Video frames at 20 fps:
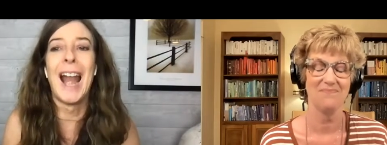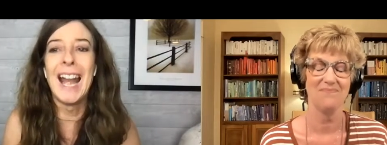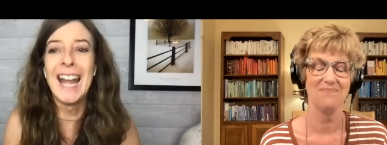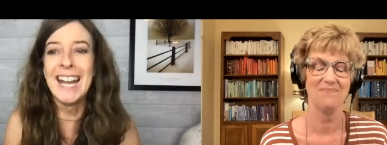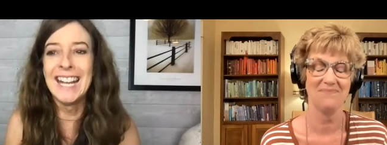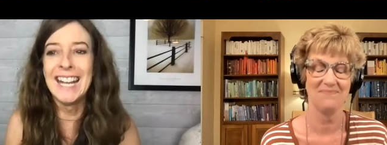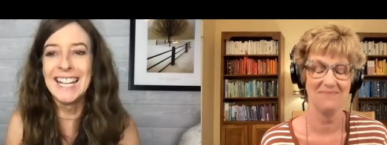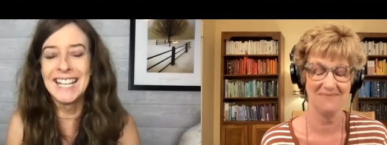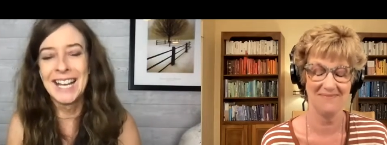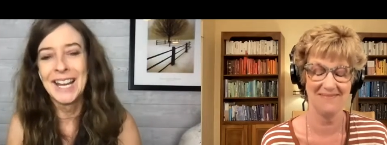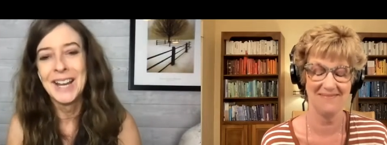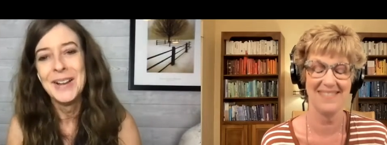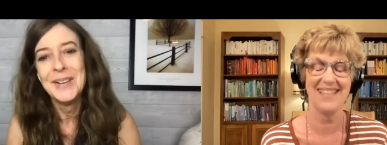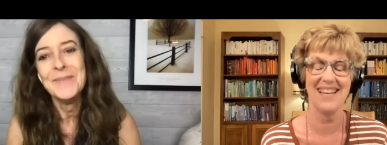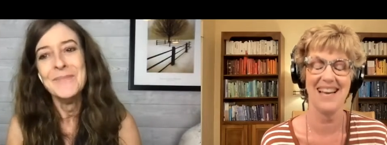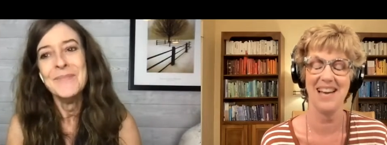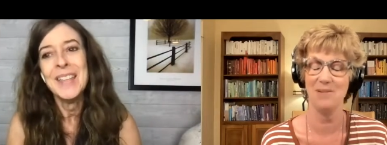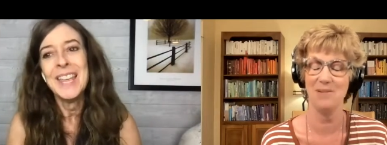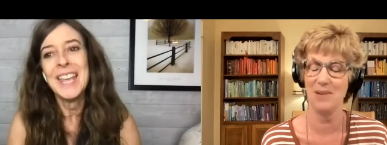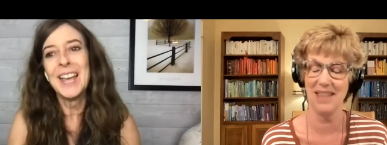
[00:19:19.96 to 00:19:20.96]
Speaker 1: right?
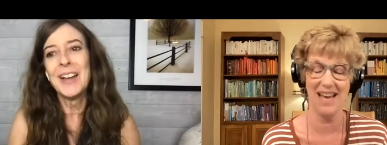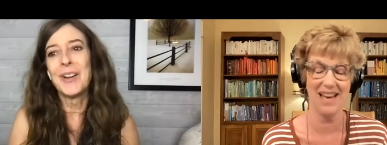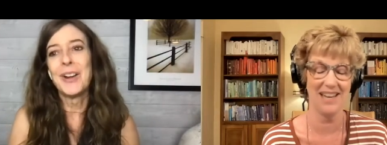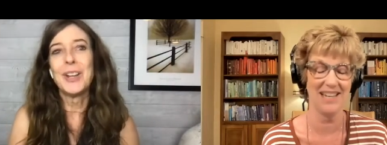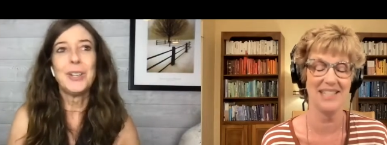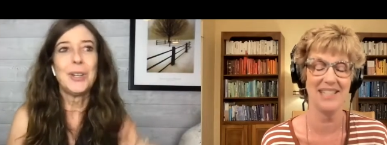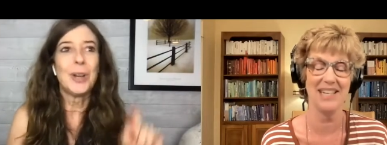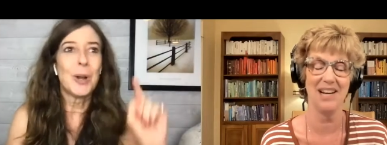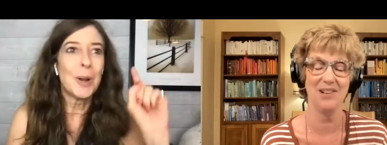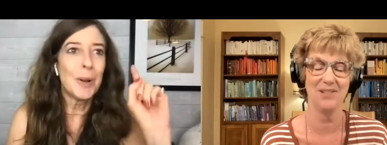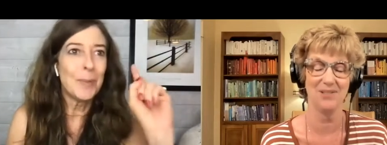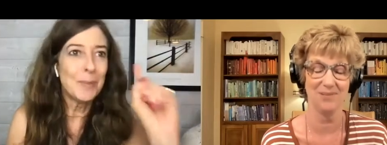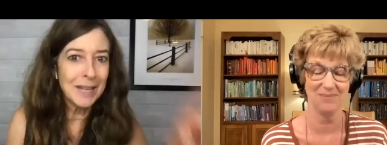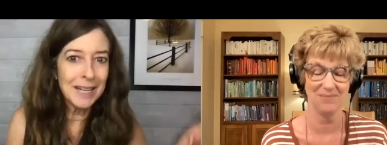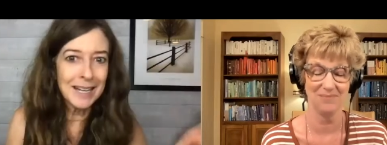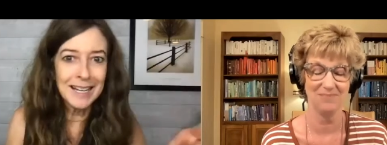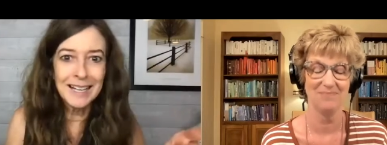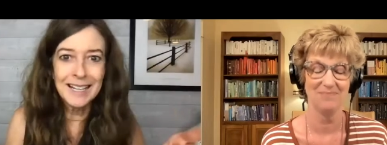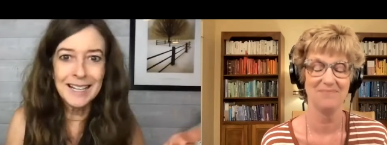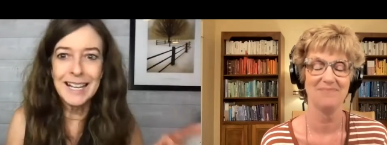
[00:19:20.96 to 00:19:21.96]
Without a or doubt. You're
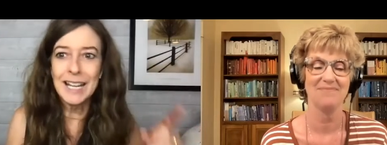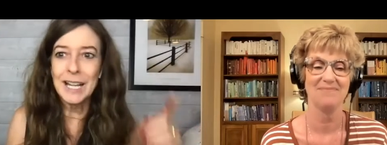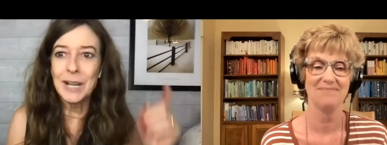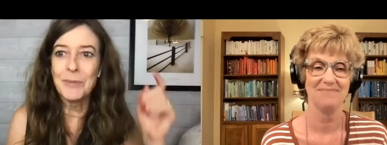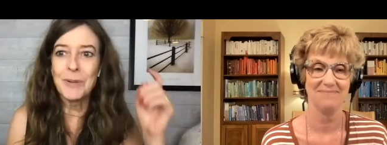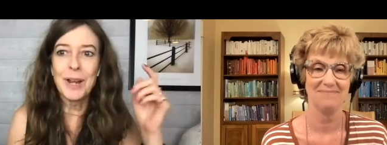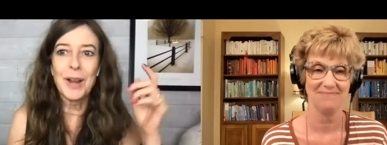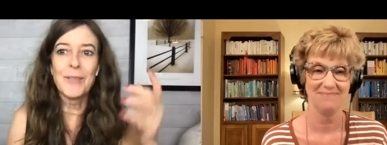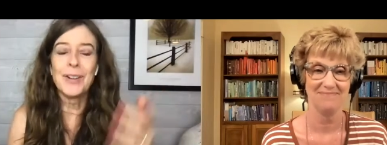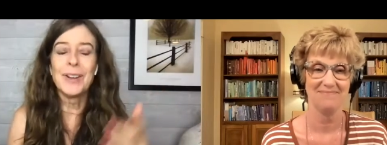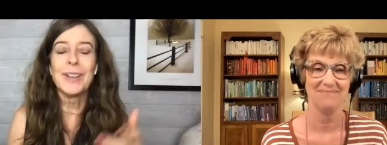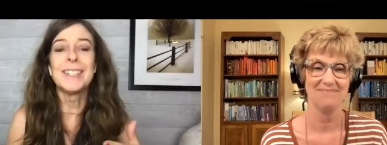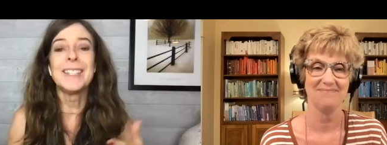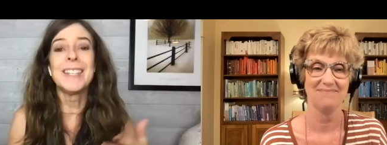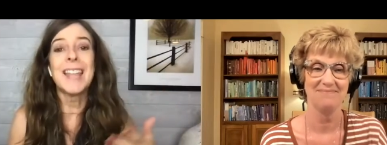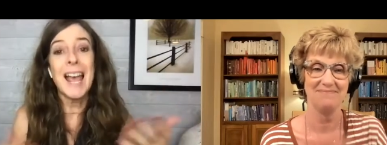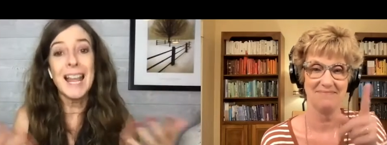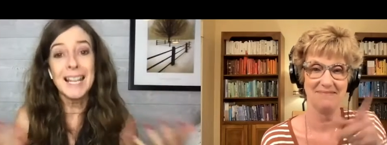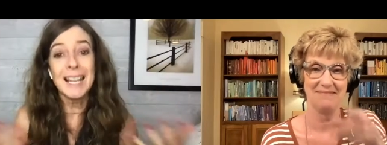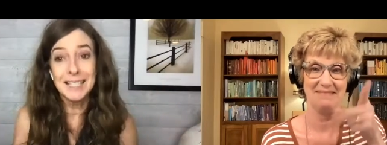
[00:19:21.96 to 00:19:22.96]
being needy, whatever it
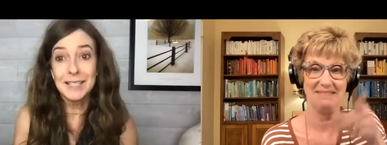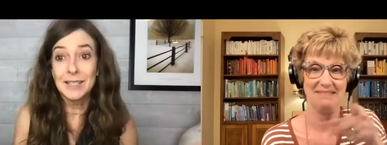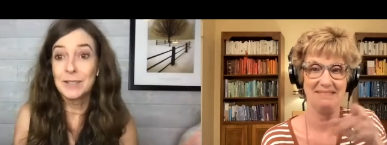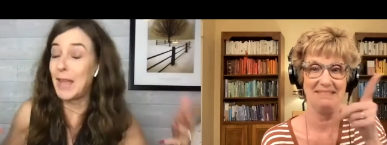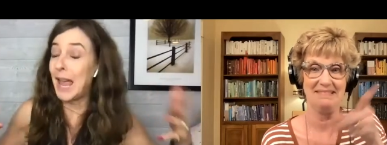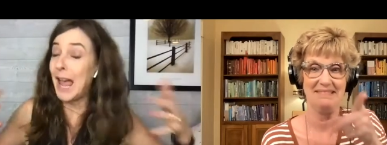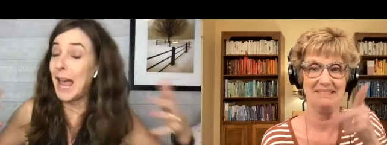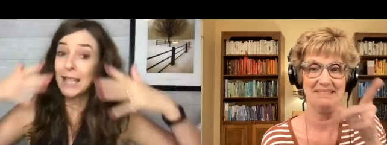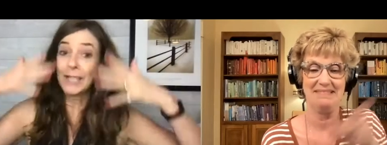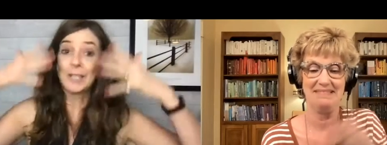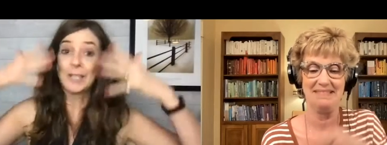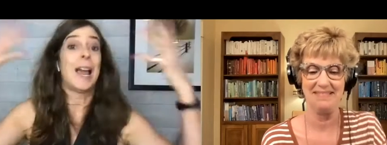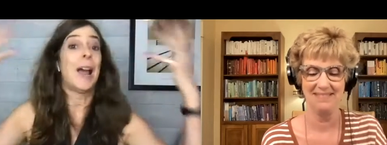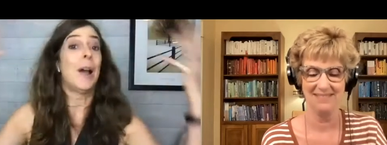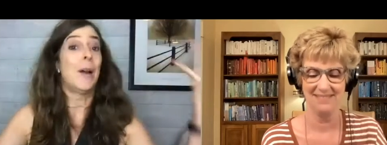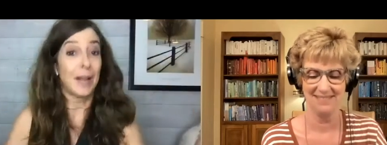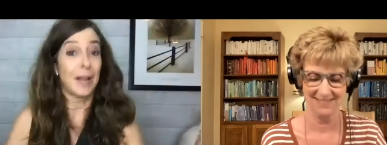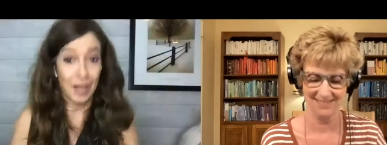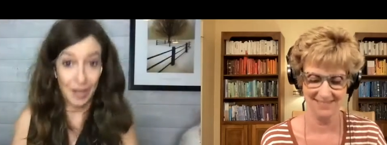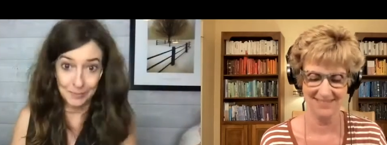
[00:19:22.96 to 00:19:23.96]
is. That's that's
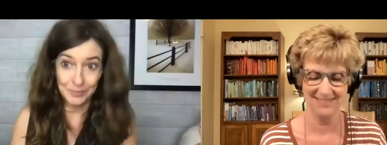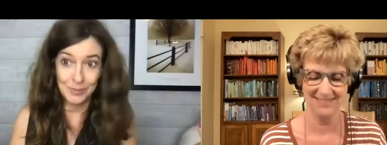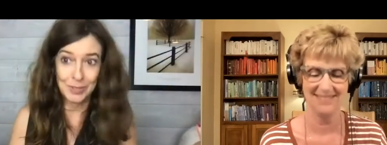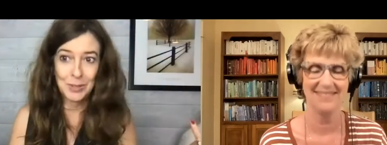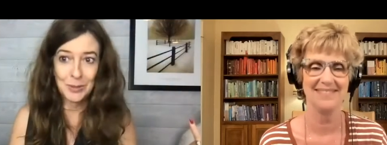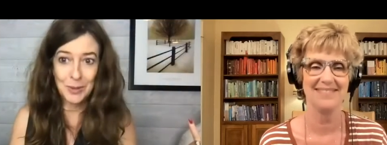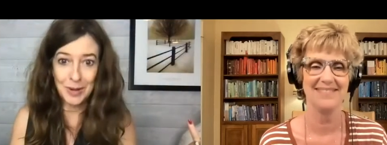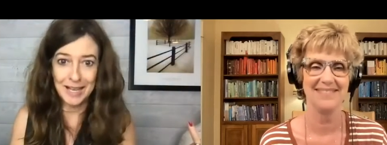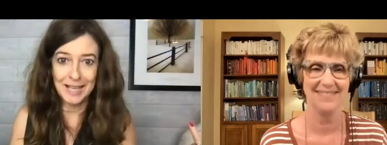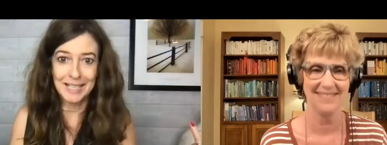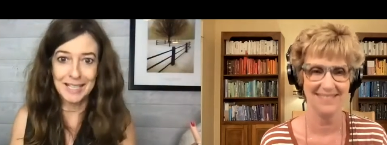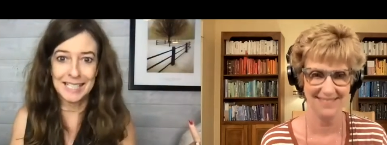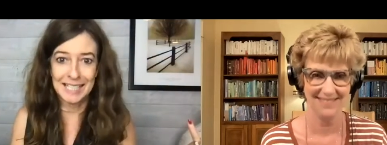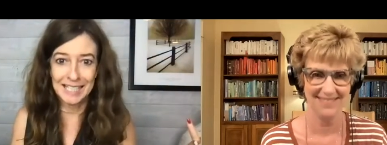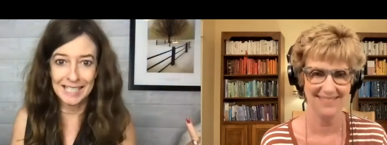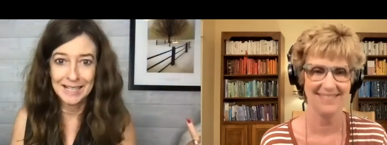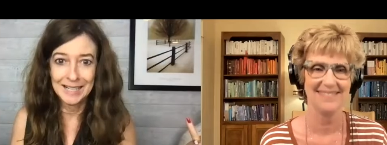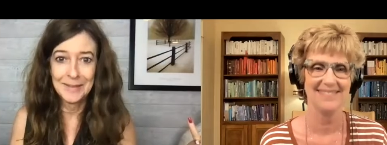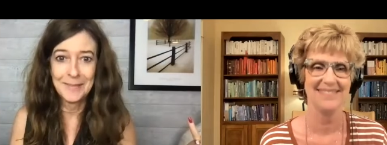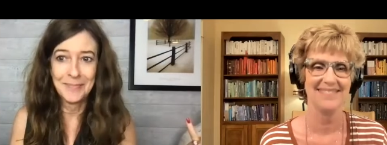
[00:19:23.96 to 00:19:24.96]
how it comes to
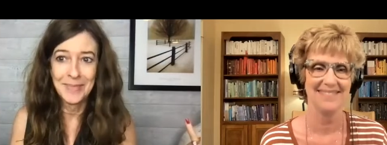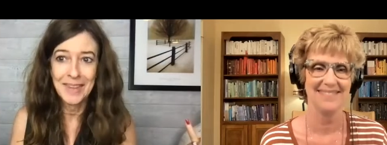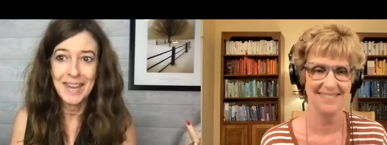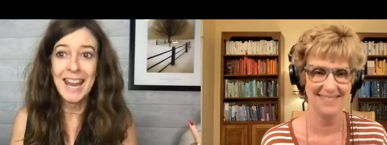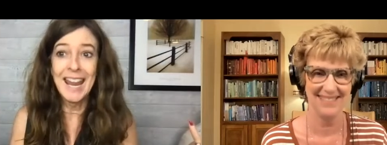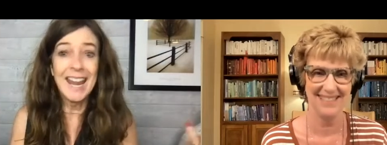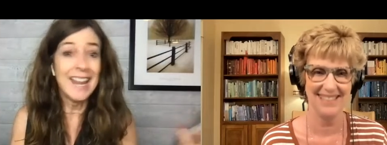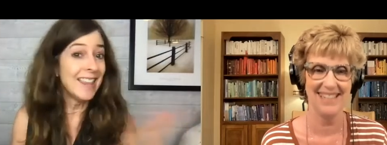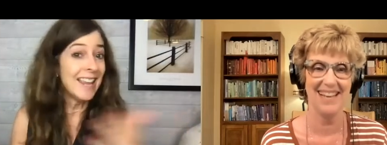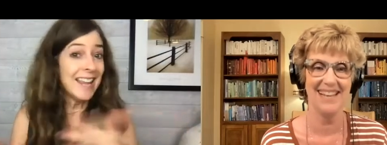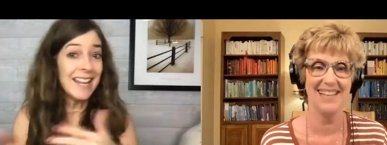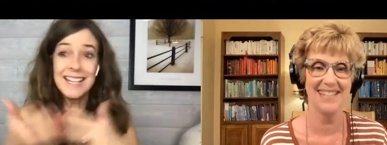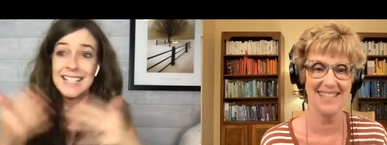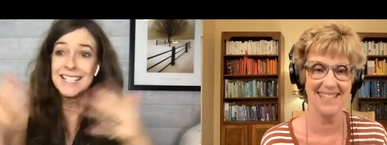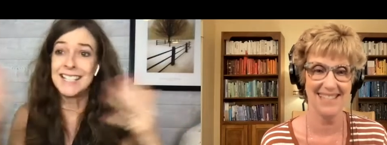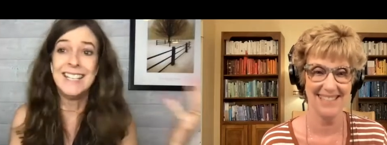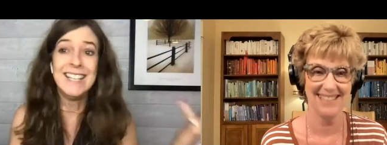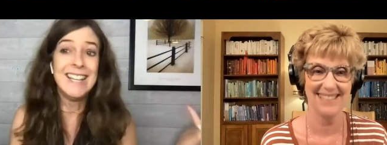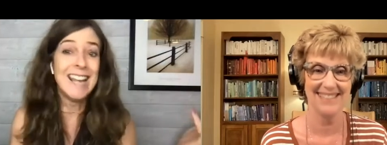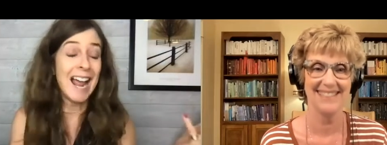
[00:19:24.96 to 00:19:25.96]
us. And that
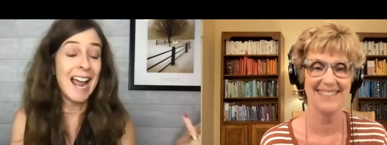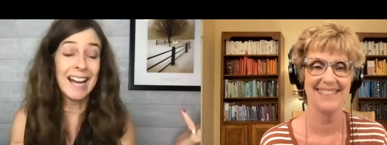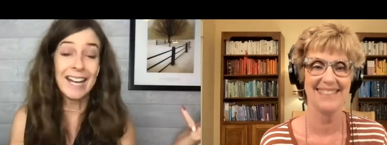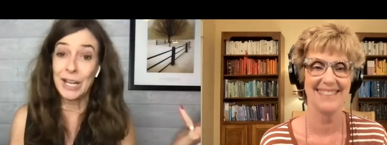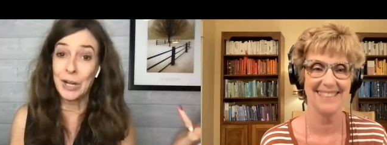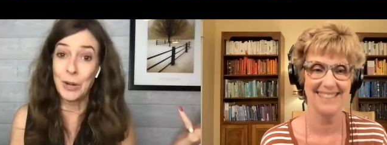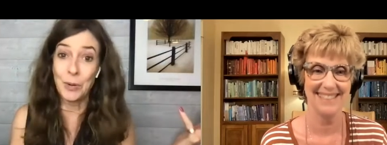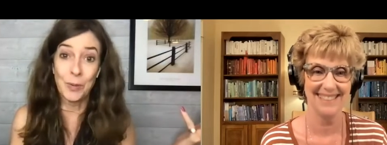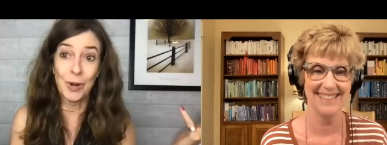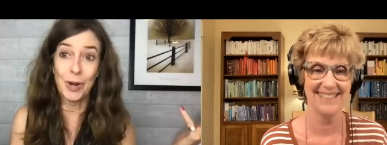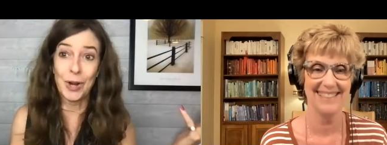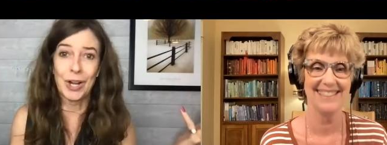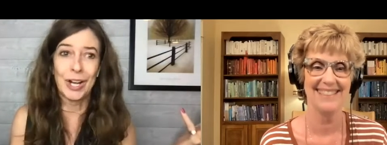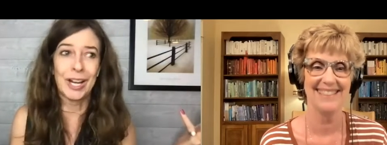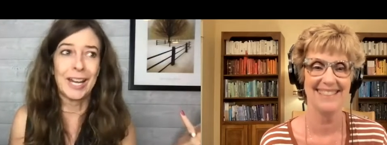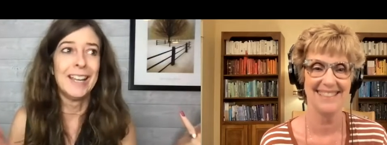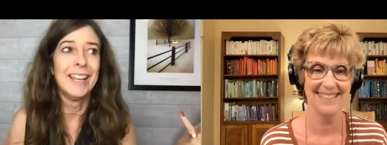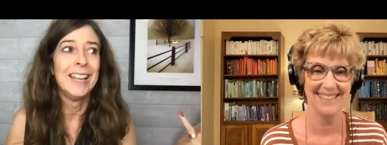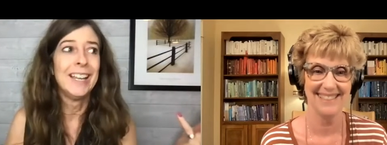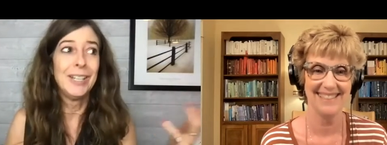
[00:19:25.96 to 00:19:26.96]
is not going to work